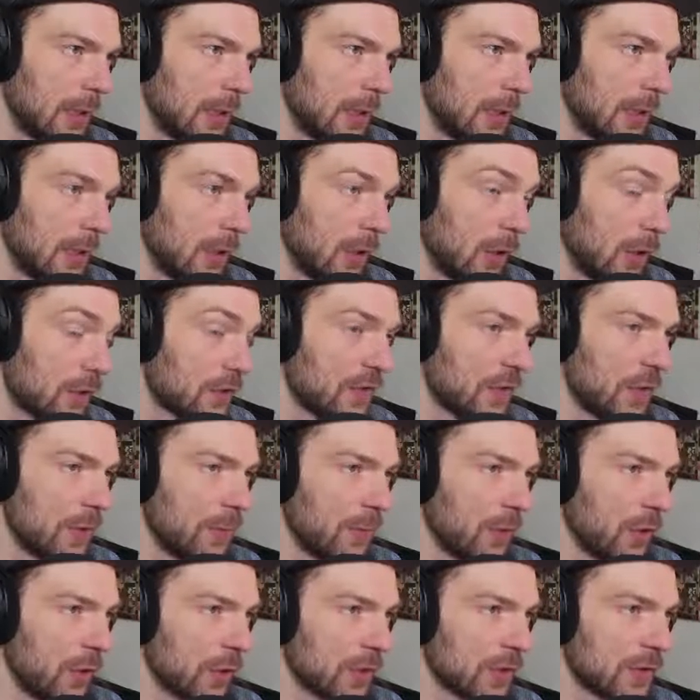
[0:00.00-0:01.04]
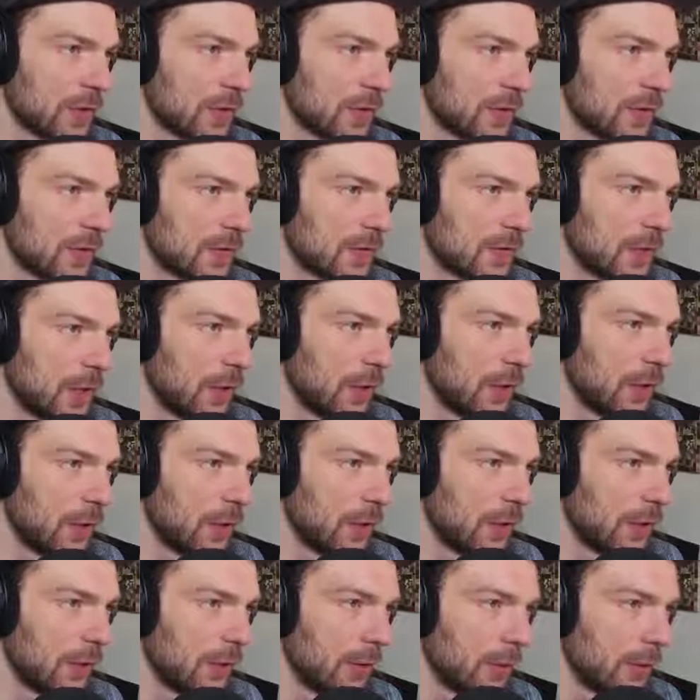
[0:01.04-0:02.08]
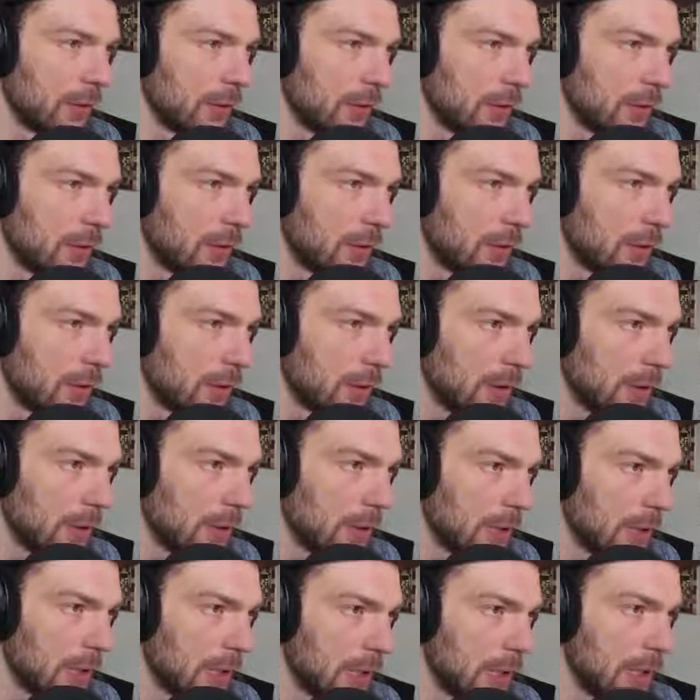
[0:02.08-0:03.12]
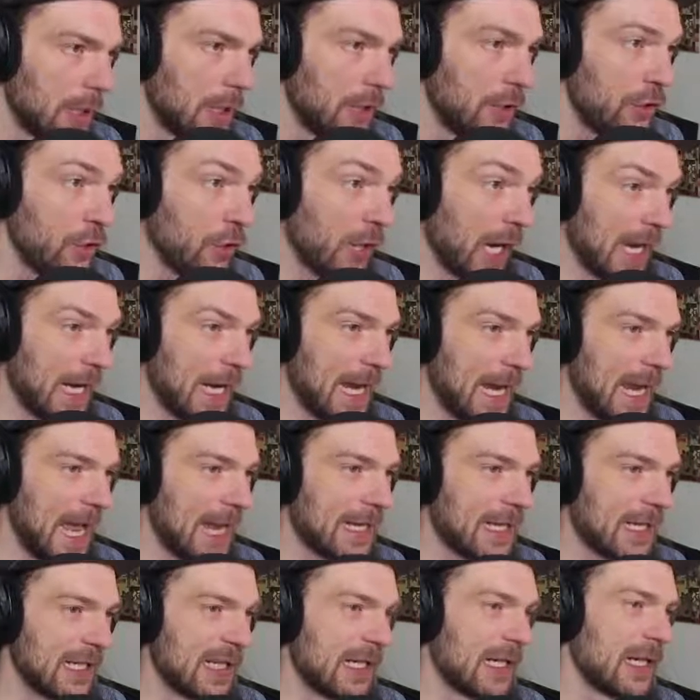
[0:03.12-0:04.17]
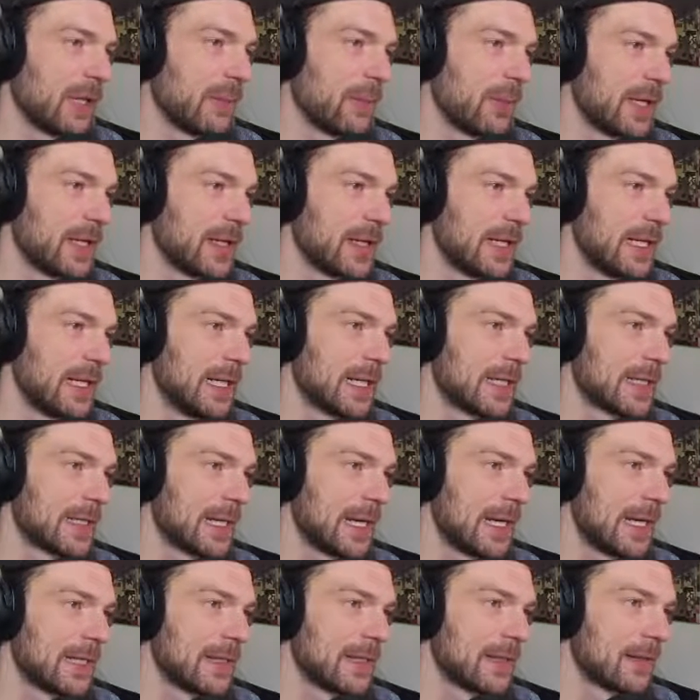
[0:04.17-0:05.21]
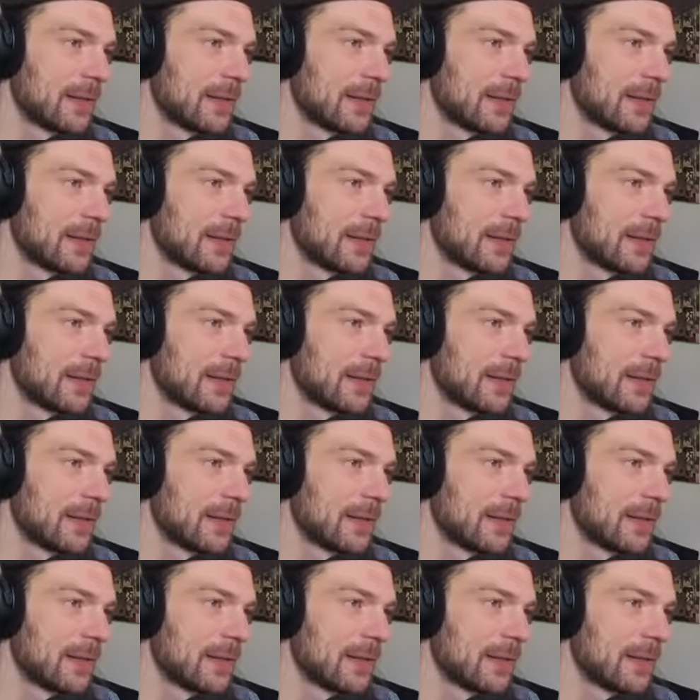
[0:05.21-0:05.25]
also important. So you can add a little bit. In this case,